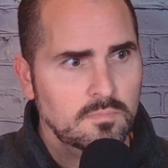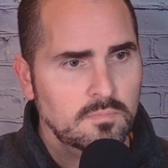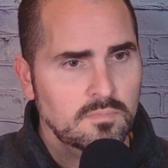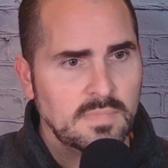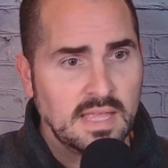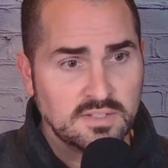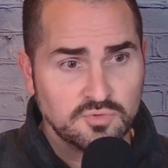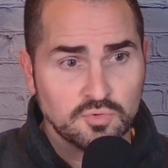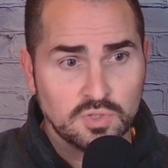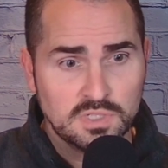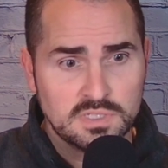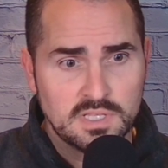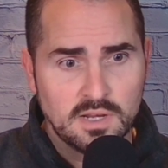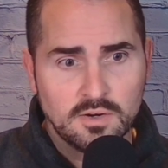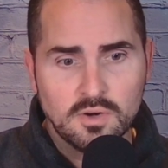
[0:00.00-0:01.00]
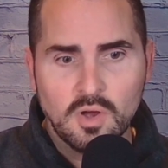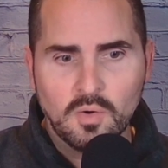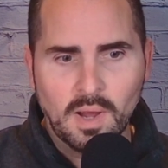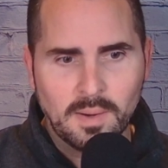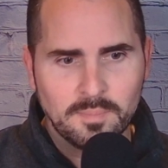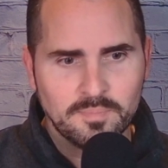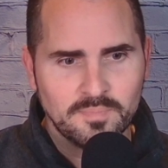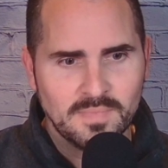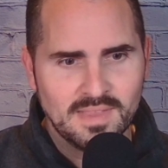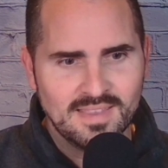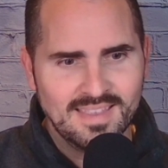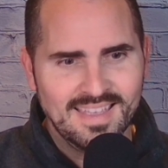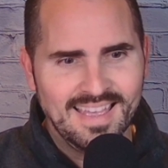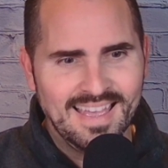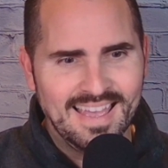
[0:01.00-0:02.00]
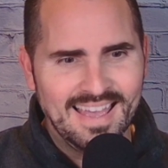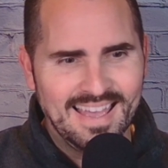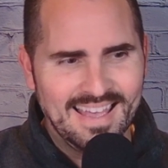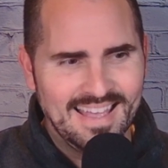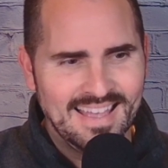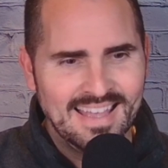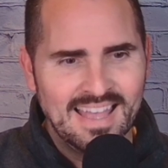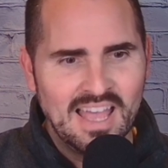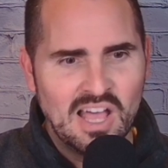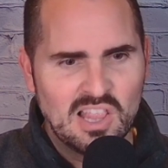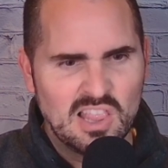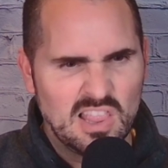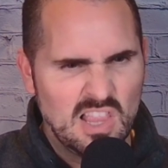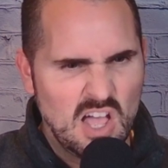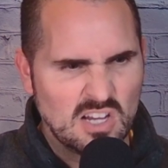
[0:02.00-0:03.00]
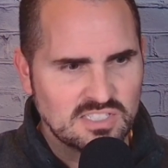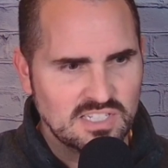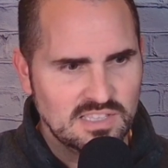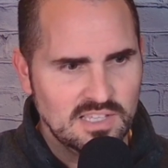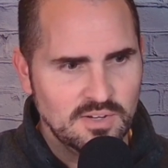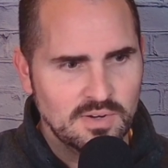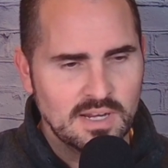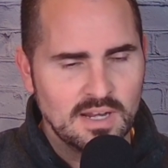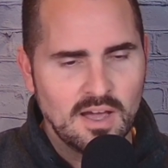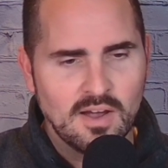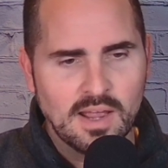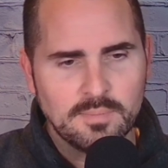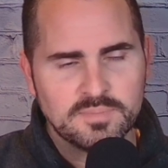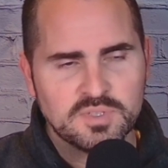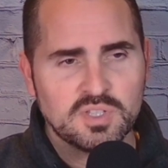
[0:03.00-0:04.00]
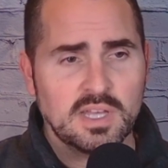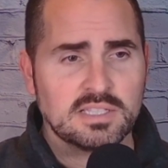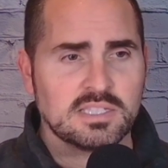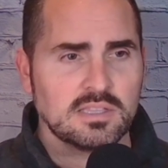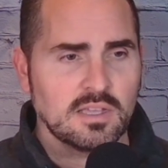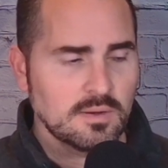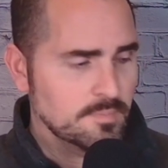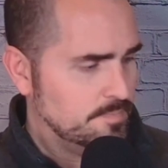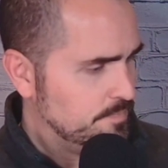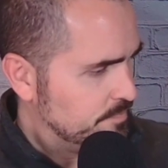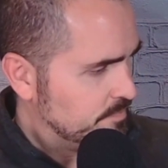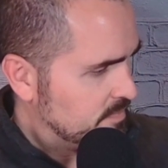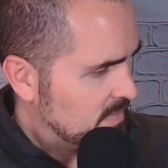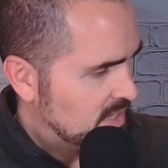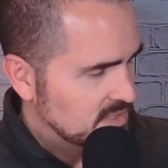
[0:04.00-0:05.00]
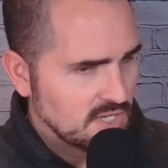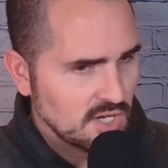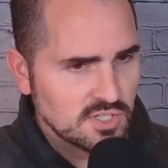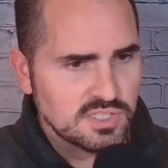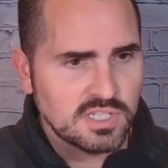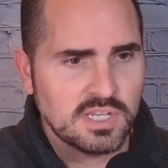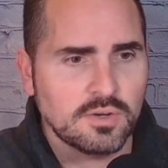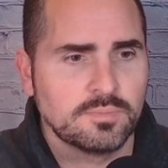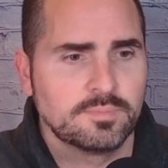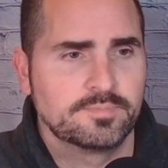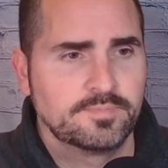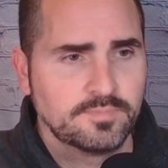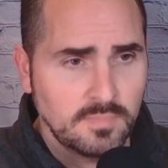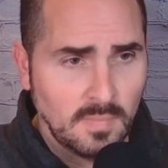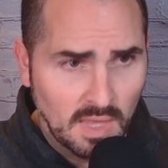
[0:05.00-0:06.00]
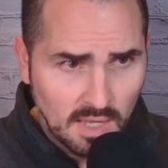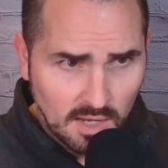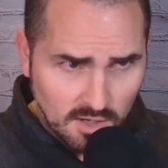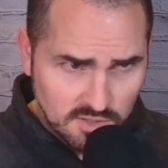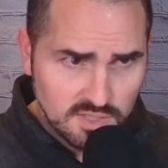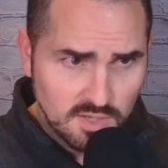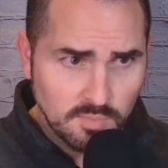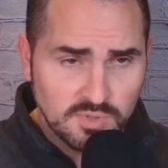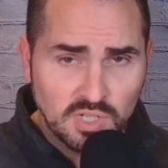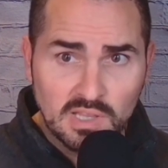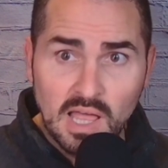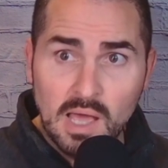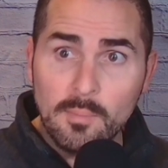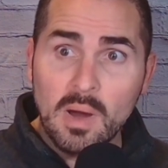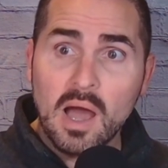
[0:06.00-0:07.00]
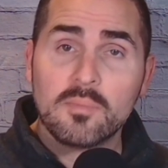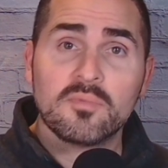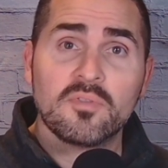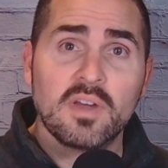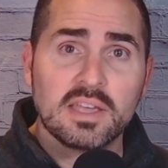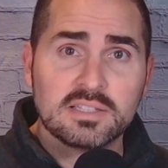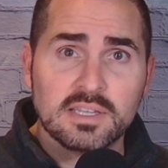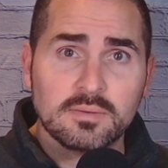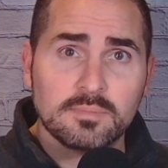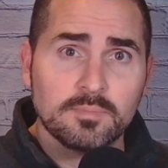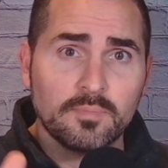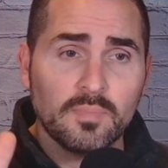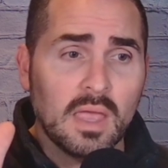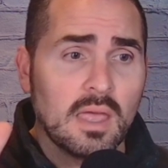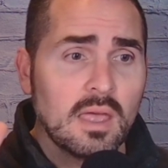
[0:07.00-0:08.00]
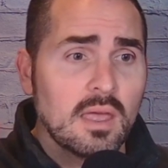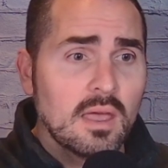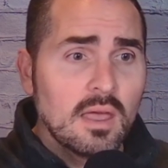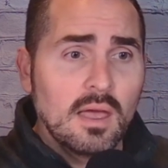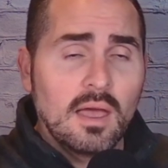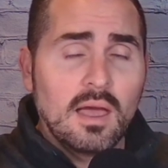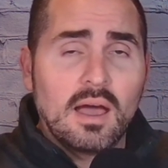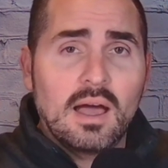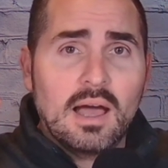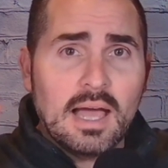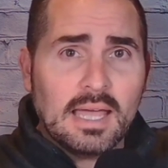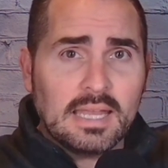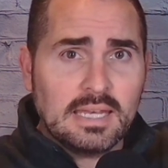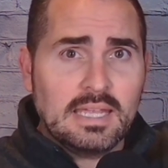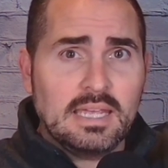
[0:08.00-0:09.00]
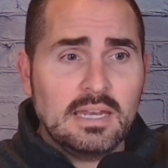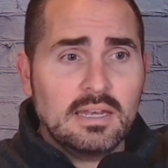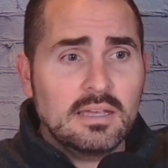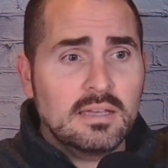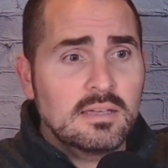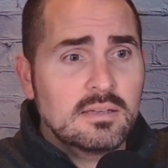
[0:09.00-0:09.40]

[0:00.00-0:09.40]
That's really centered. Okay. Locked and loaded. All right, so that's in there. So here's the deal. Here's the dilemma I'm facing. I need